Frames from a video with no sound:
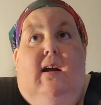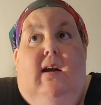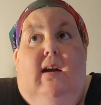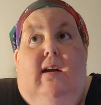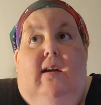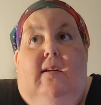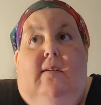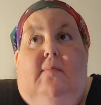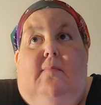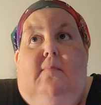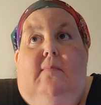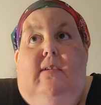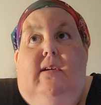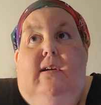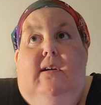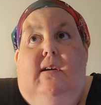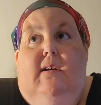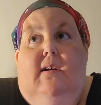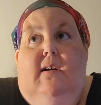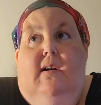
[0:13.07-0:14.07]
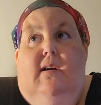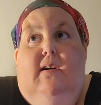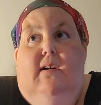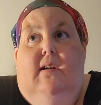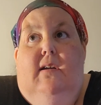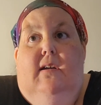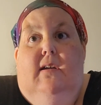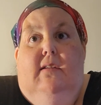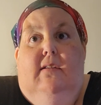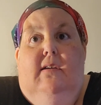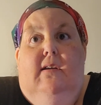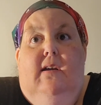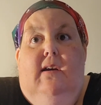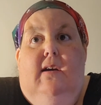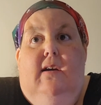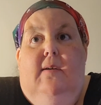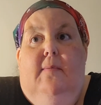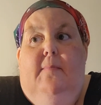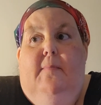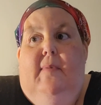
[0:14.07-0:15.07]
I'm
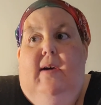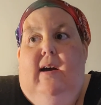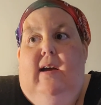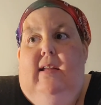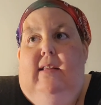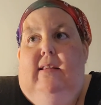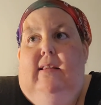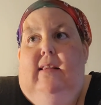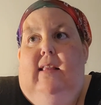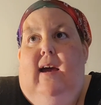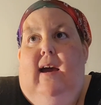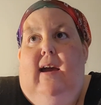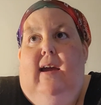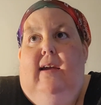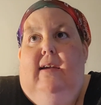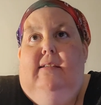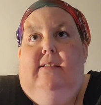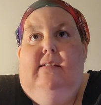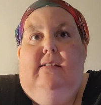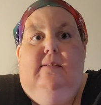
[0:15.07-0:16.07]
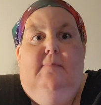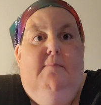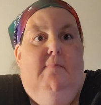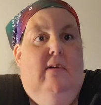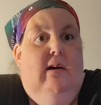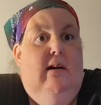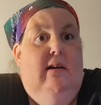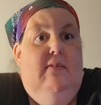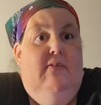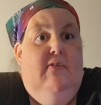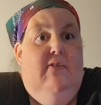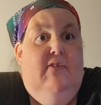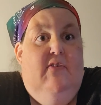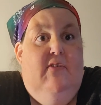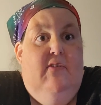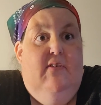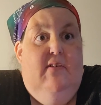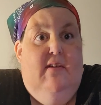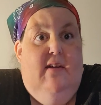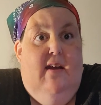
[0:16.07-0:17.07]
in my last month
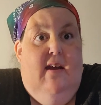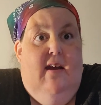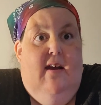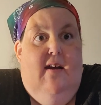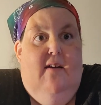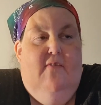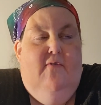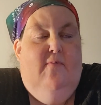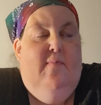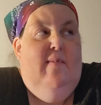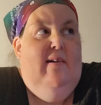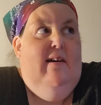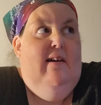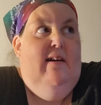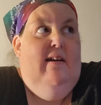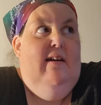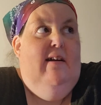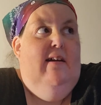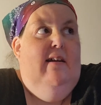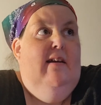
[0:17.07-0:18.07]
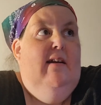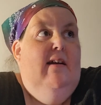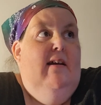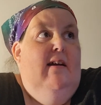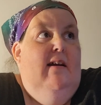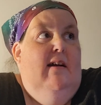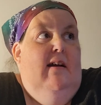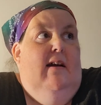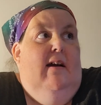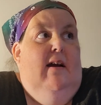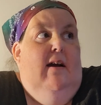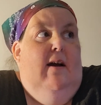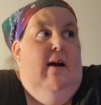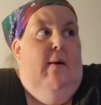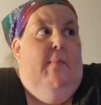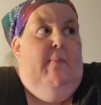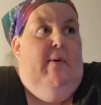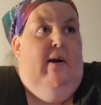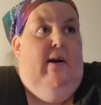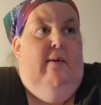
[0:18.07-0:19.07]
of my
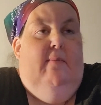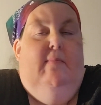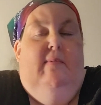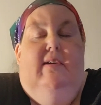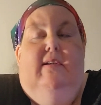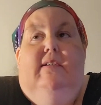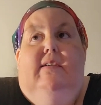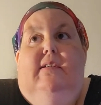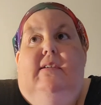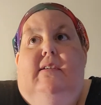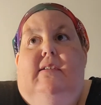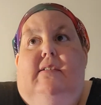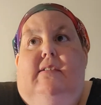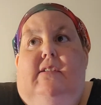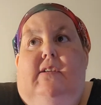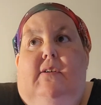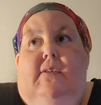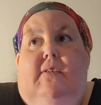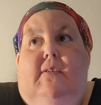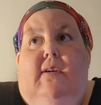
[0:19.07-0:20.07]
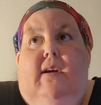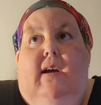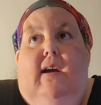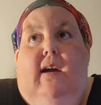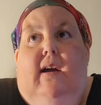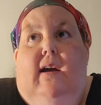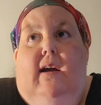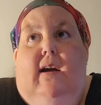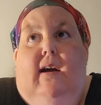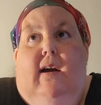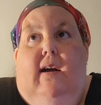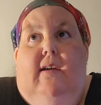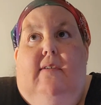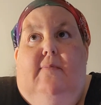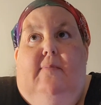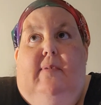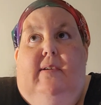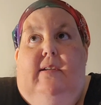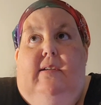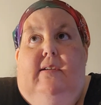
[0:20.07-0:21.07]
apartment. So
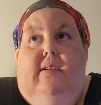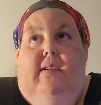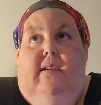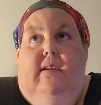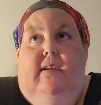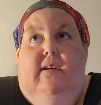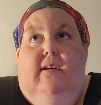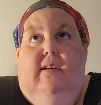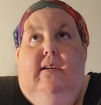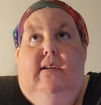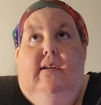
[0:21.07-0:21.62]
I've been